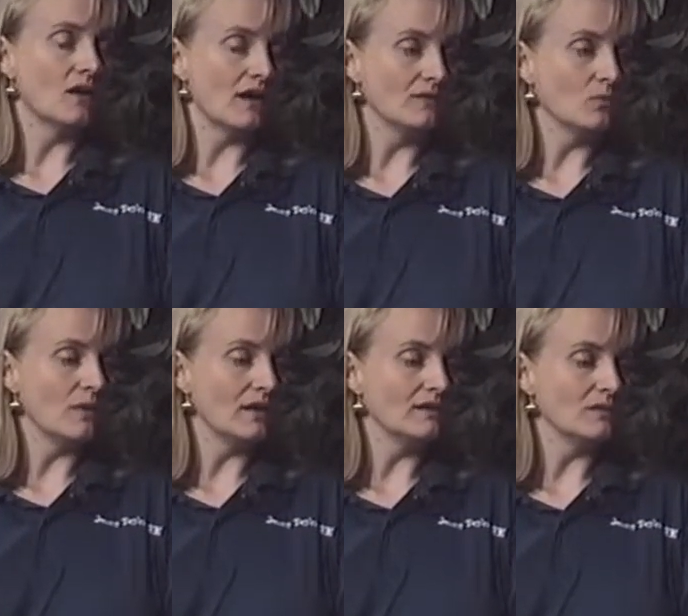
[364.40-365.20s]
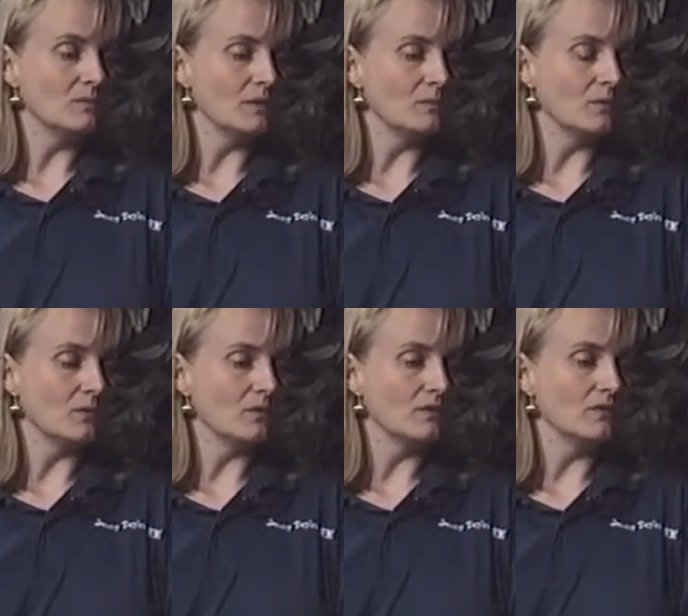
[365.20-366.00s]
A lot of what
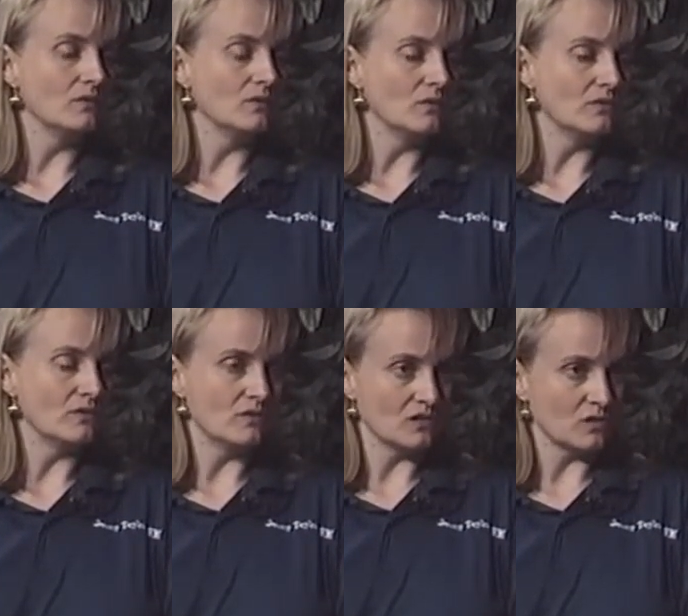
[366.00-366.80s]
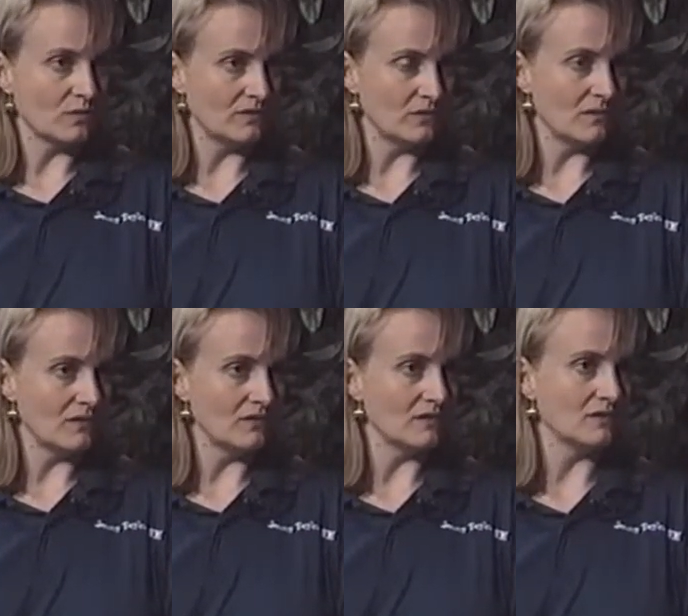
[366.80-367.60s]
people use in traditional Western
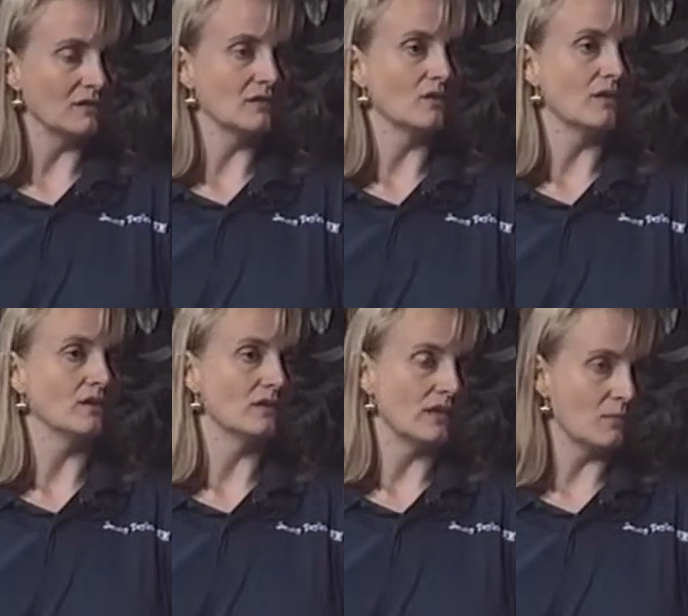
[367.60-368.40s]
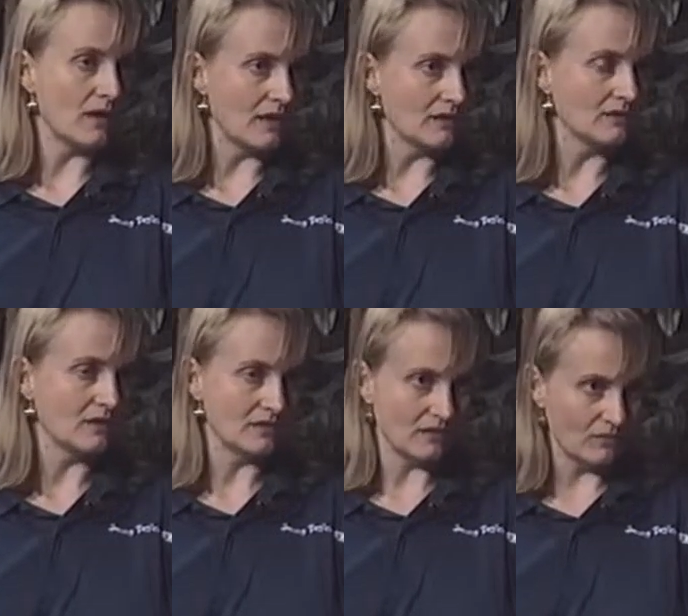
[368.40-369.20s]
medicine, they use antibiotics
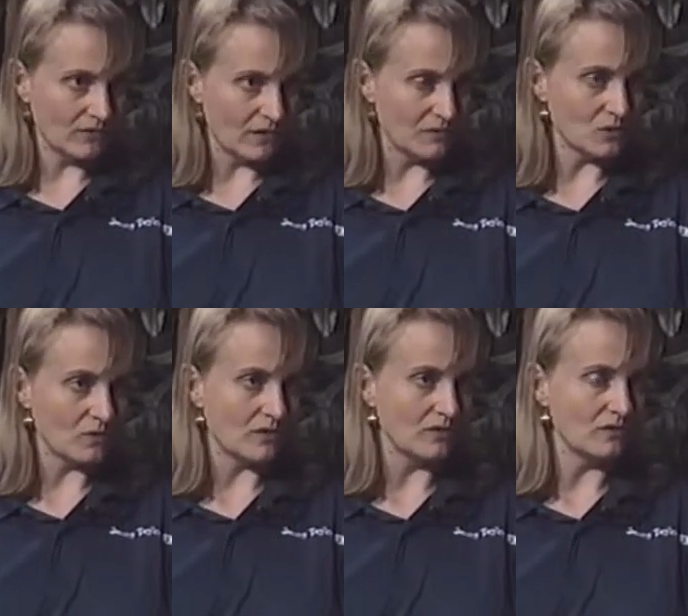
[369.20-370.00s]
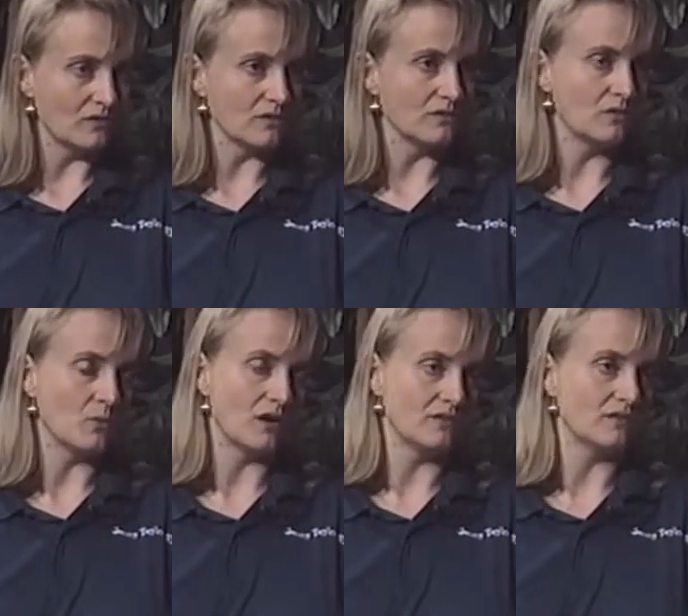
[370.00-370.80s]
and anti-inflammatories to sort of
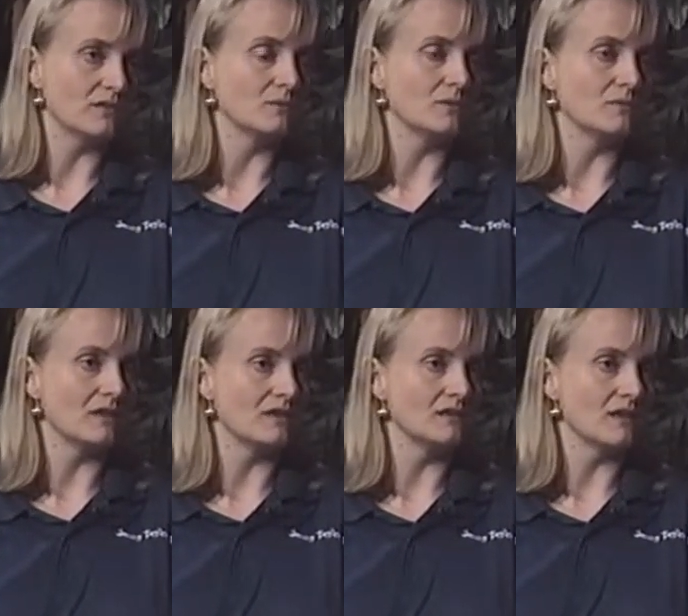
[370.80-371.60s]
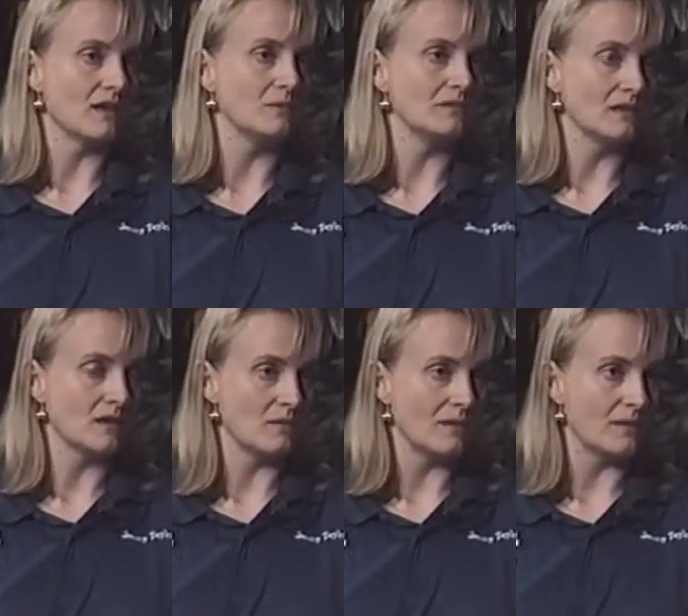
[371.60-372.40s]
suppress the symptoms at the time as they
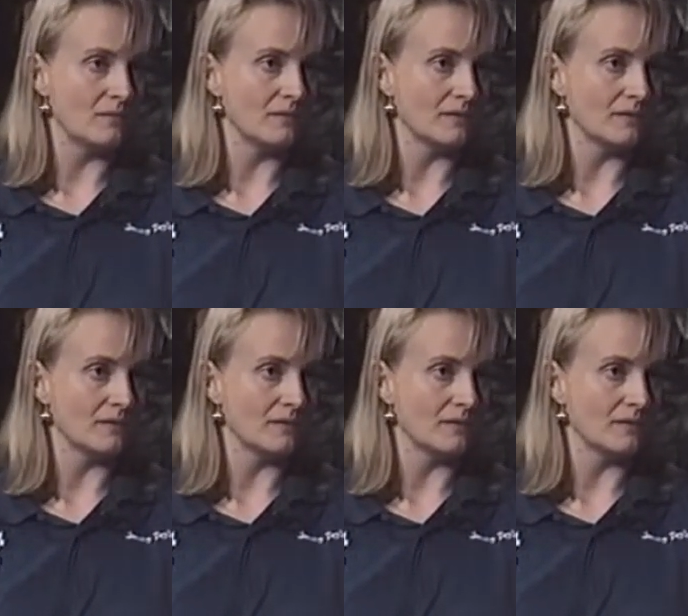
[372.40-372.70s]
come up.